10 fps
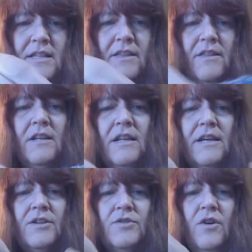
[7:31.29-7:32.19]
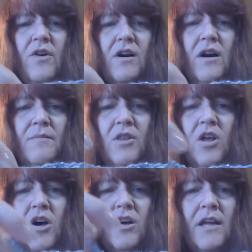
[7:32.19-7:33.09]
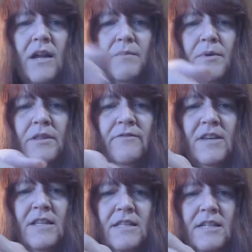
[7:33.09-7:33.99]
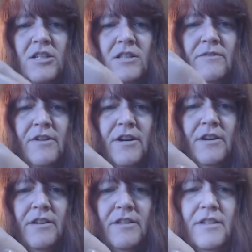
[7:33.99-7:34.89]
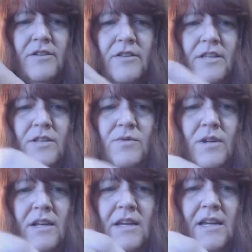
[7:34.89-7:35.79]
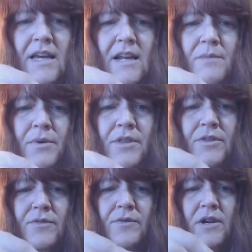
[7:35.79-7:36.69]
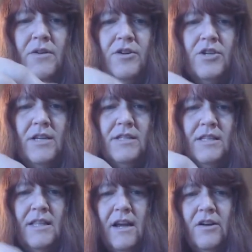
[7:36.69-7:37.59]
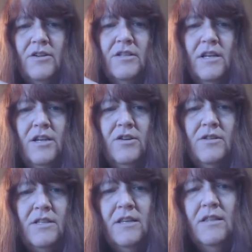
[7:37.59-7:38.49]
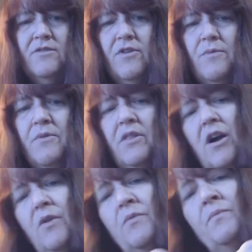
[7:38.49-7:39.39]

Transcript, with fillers: And then the next row, I'll come along and I'll put the V-stitch in the very center of this one, and I'll put three crochets in there. So you can see it in the row below.